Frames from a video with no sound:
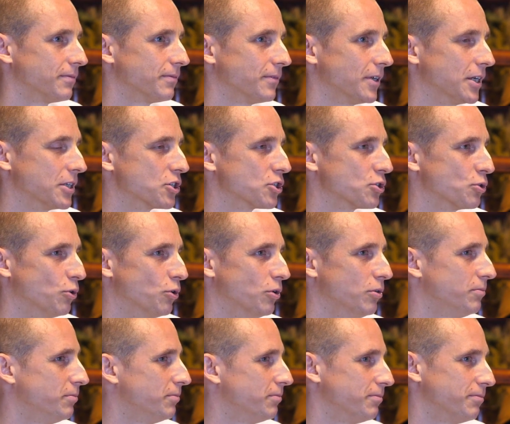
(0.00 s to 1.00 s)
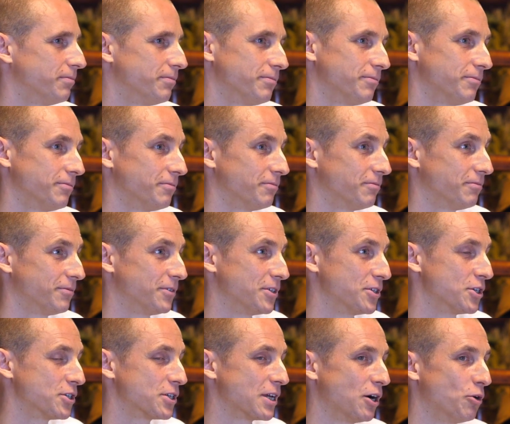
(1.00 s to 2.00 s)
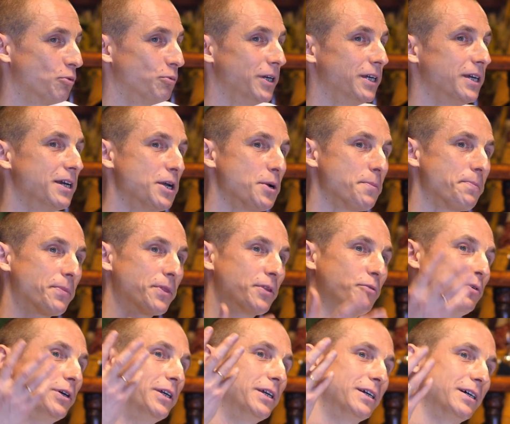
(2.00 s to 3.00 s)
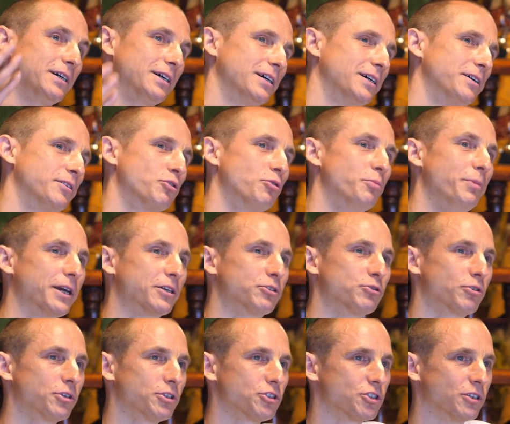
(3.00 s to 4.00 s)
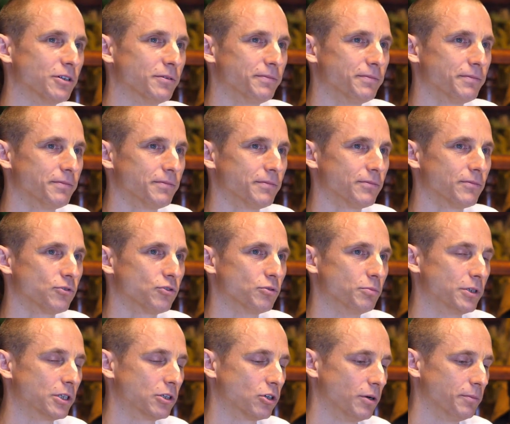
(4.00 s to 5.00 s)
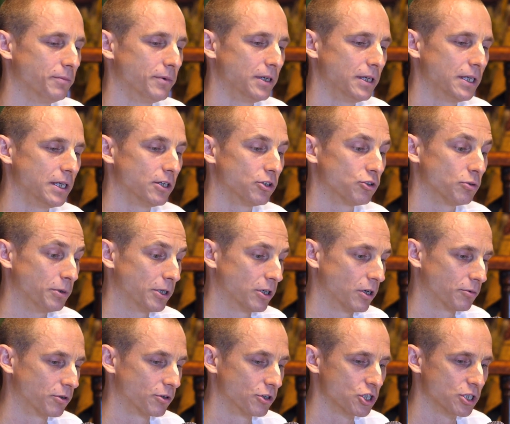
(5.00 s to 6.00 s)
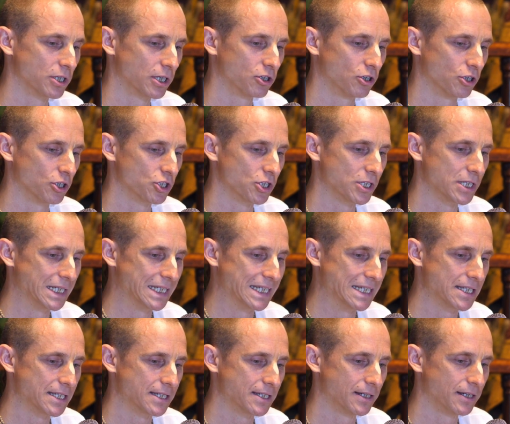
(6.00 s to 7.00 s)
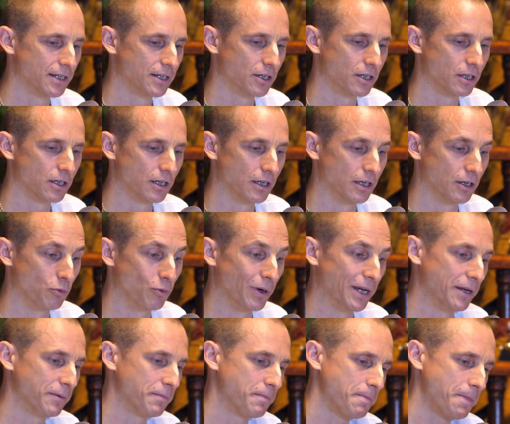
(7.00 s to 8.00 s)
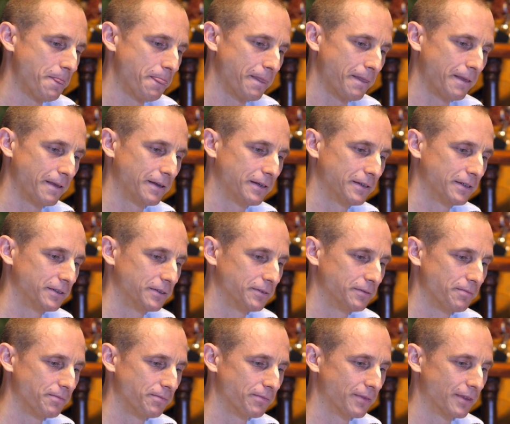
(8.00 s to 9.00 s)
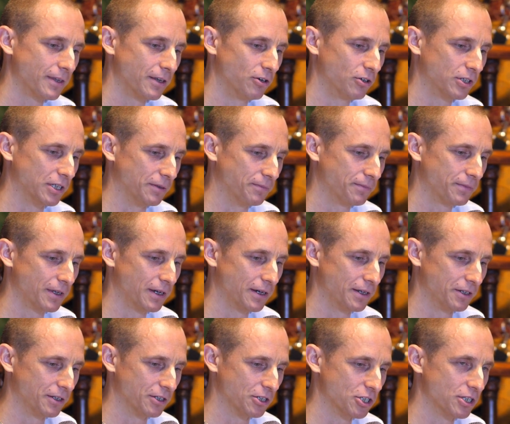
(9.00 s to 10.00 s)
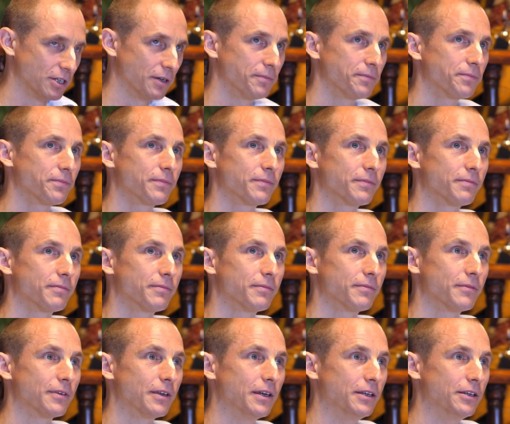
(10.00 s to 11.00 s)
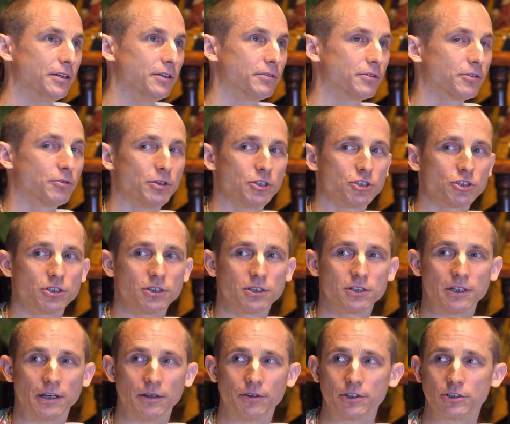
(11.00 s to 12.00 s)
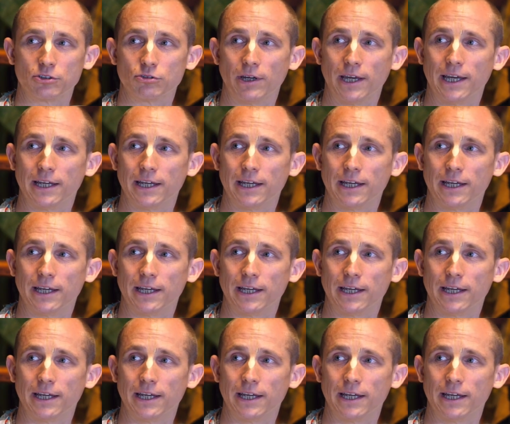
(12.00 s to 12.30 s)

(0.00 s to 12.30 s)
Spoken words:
And so, this is how we go back to Krishna, to become Krishna conscious in this way. Okay, Hare Krishna. Any questions, anything to